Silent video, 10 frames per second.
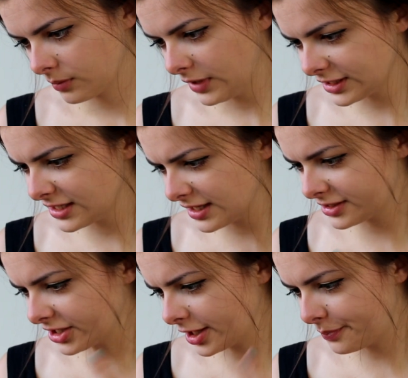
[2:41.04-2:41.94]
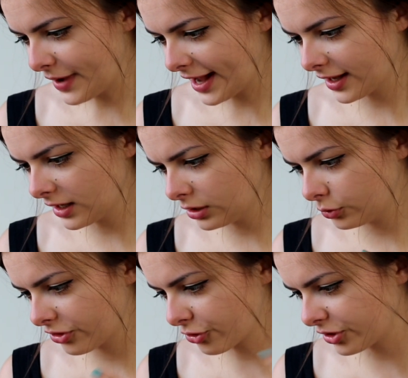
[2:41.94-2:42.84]
Mix the entire
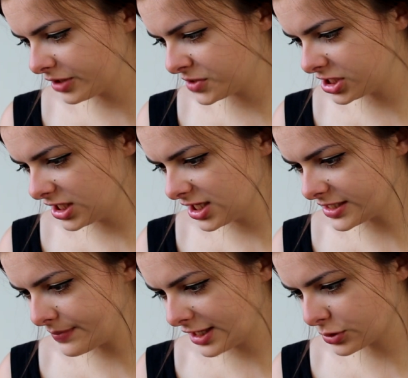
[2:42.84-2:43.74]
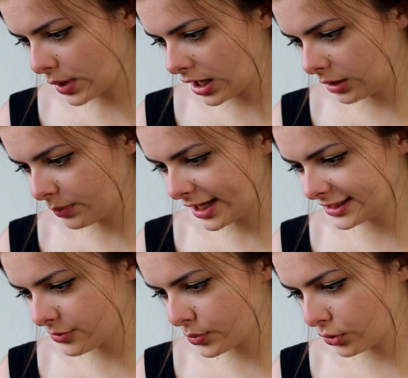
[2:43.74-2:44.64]
packet with cream cheese. Mix well.
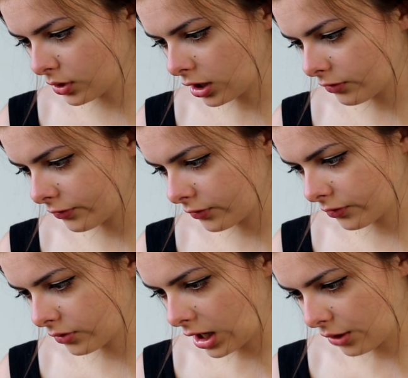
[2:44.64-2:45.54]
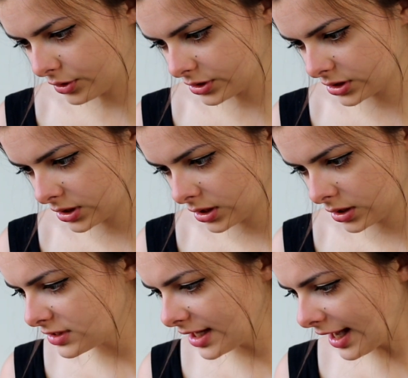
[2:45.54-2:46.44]
Place in a bowl and cover for 4 hours.
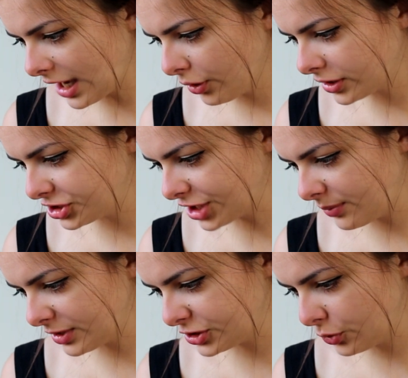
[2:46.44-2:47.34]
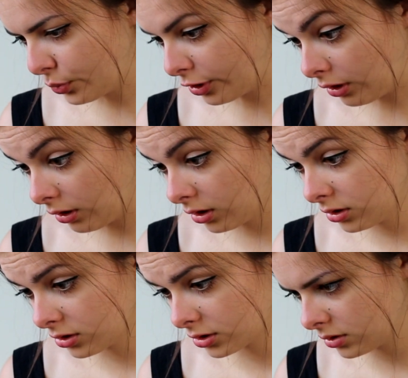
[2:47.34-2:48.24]
Take out and shape into ball.
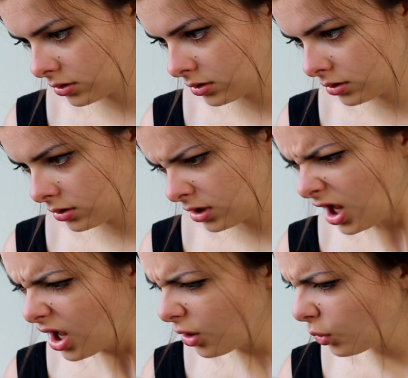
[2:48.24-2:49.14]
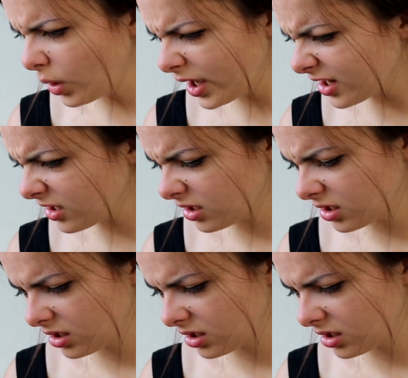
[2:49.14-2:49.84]
What?